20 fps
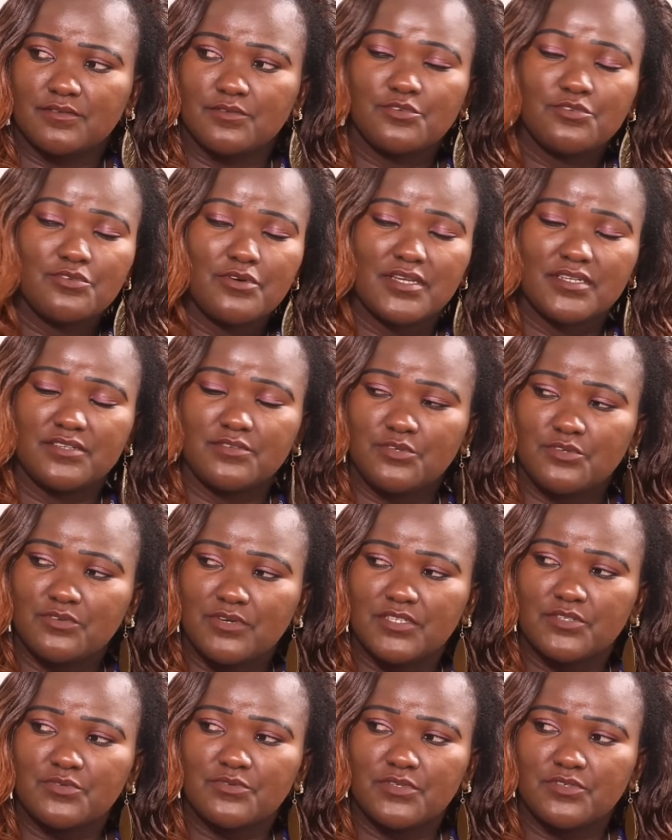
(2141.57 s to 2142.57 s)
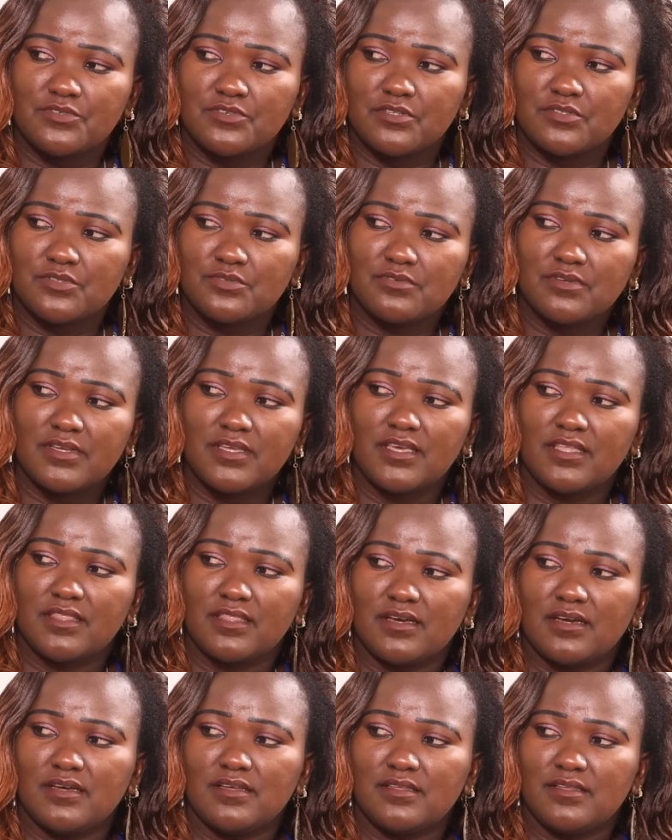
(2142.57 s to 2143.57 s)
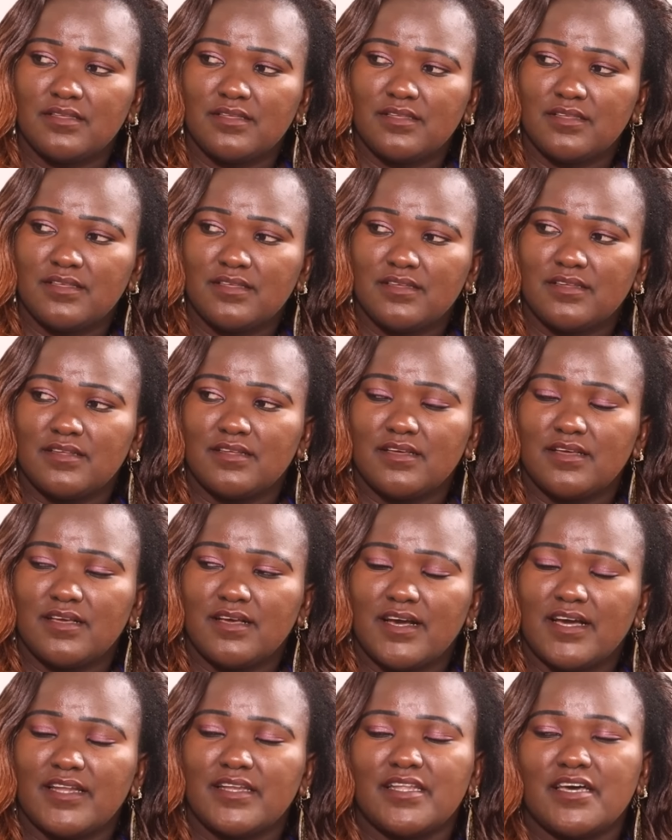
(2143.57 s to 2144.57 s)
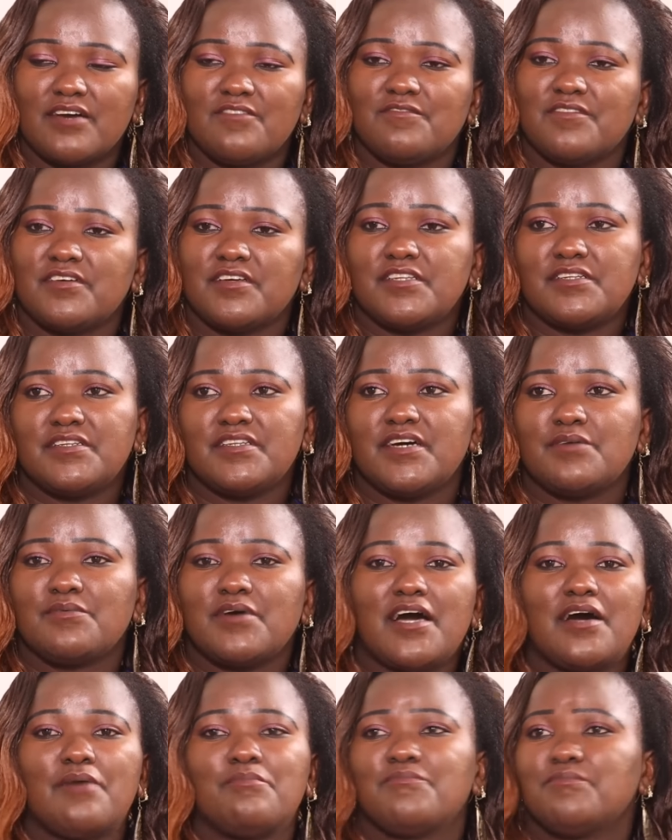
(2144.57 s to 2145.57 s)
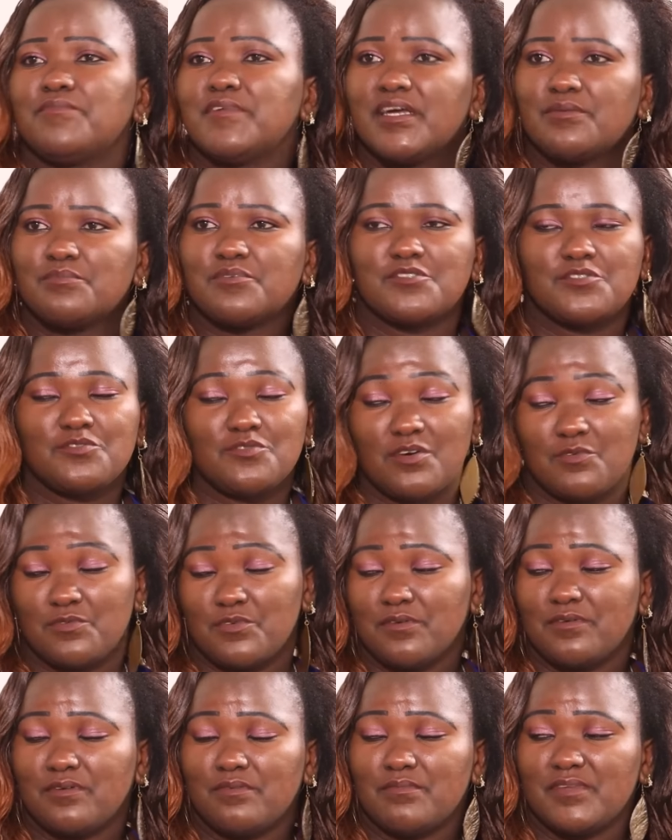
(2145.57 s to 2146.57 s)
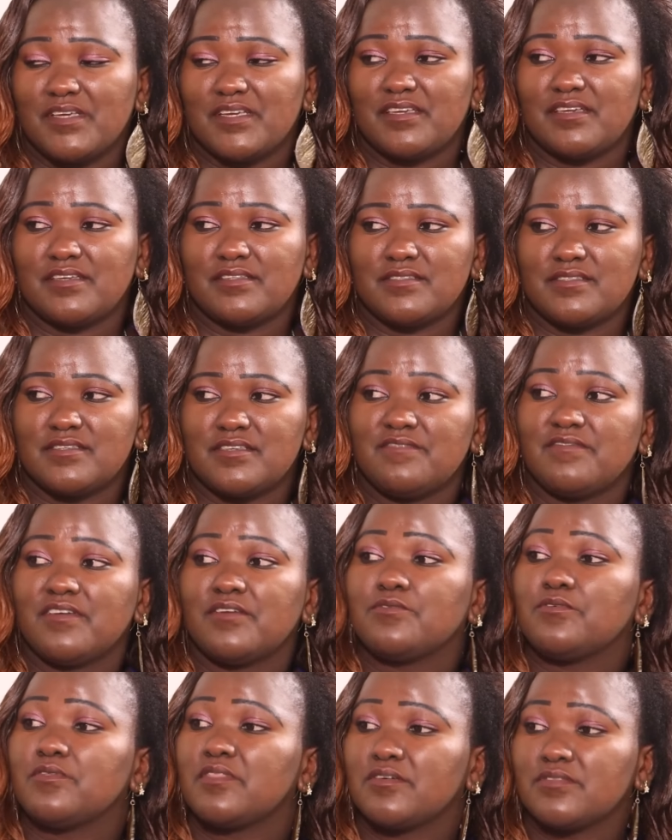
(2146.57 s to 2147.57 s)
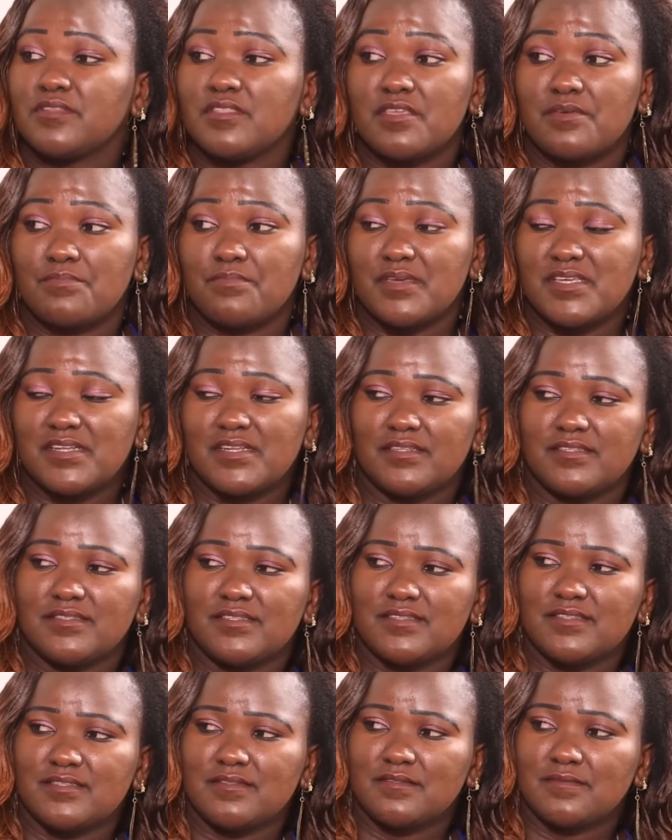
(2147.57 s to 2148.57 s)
You and yours, we join together, and I'm damn sure we will make it, even without the parents.